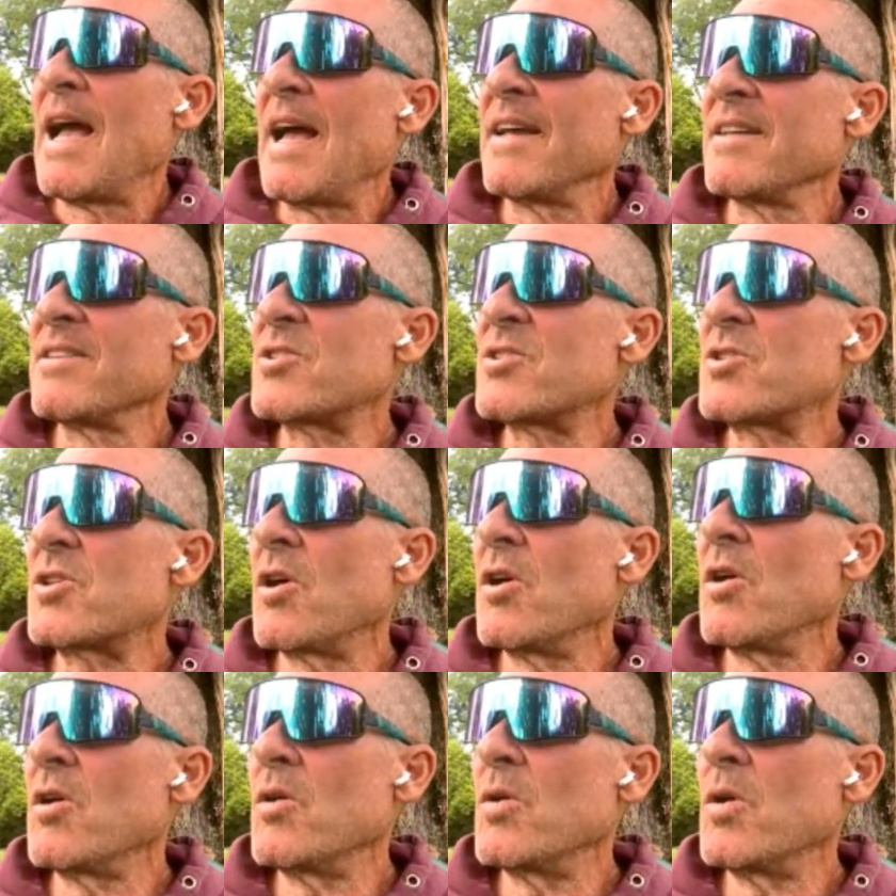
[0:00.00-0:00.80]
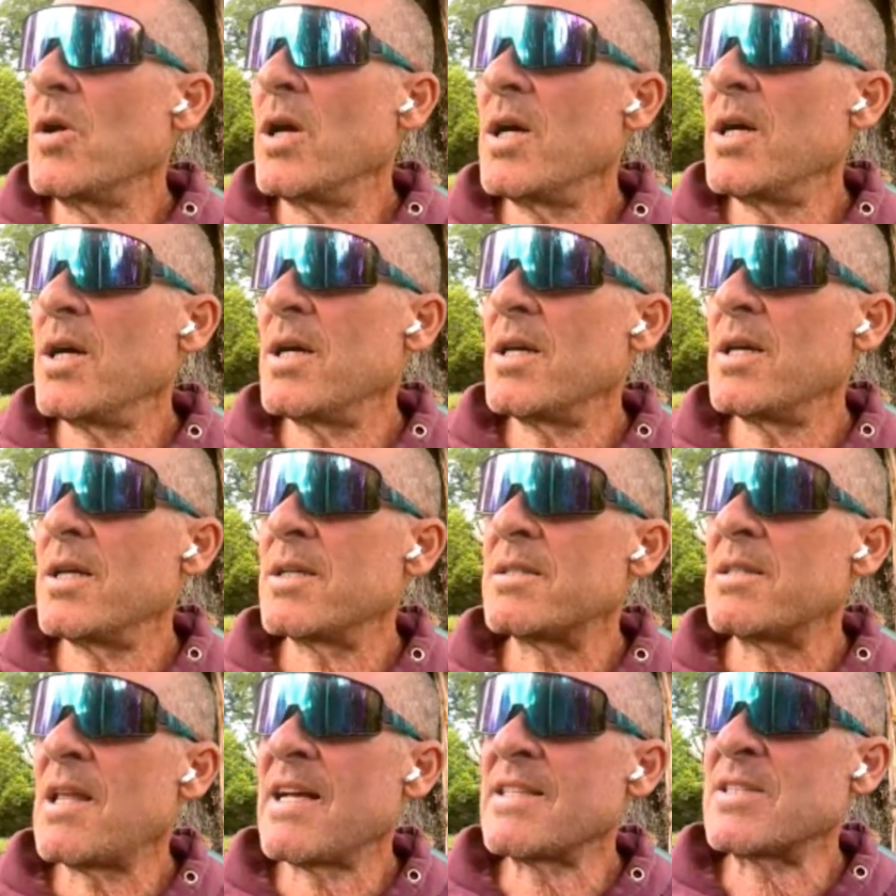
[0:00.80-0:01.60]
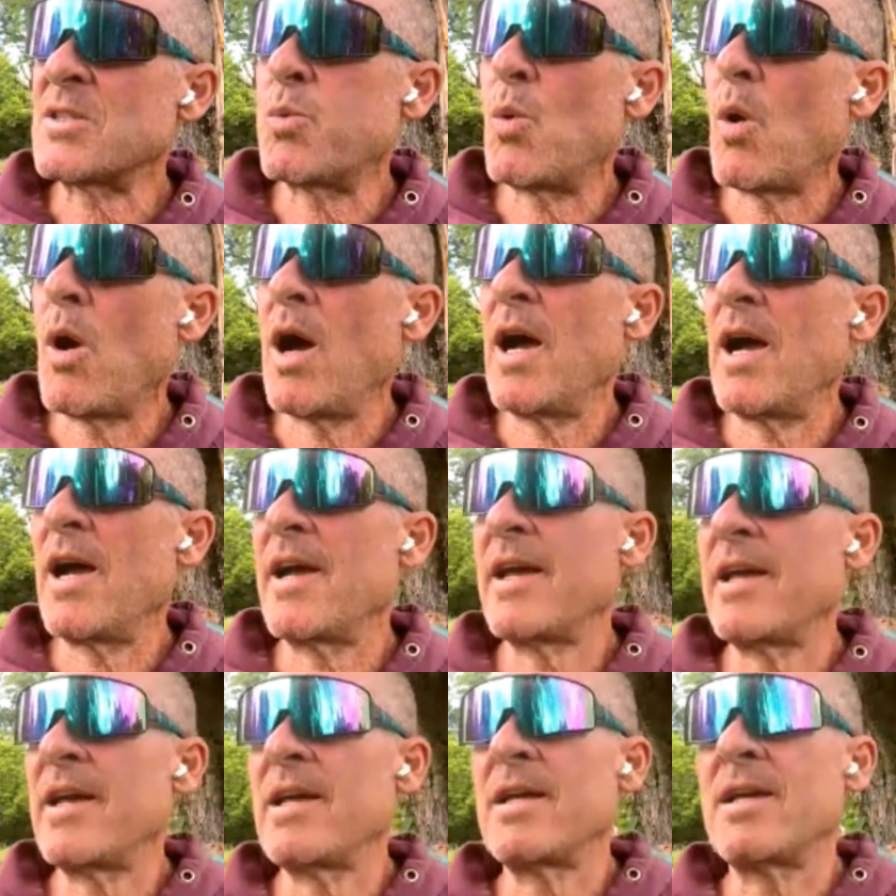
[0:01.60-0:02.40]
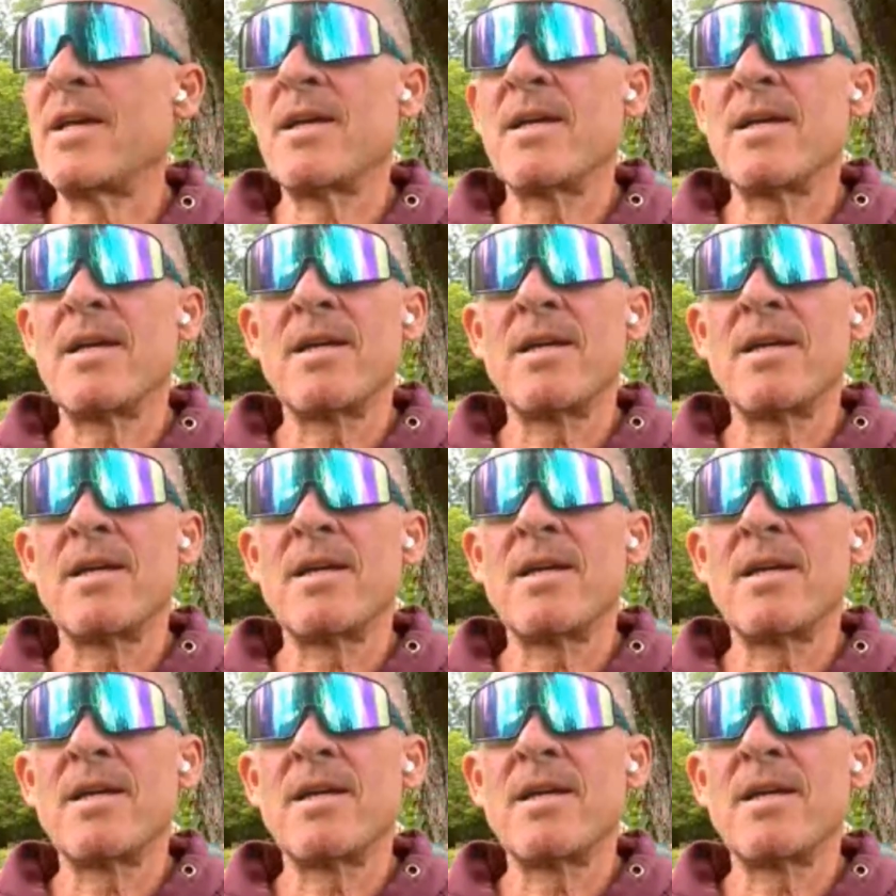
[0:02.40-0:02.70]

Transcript: And so that's why